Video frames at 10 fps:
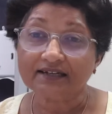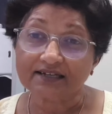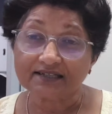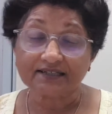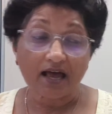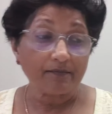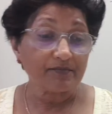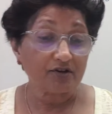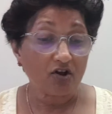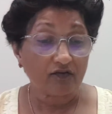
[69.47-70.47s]
an
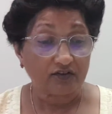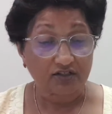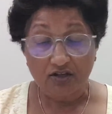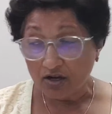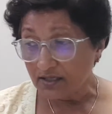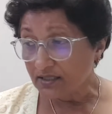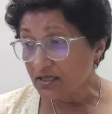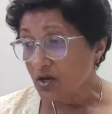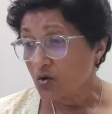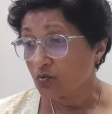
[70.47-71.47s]
example of a solid
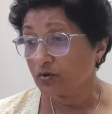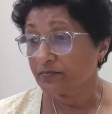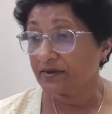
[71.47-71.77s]
would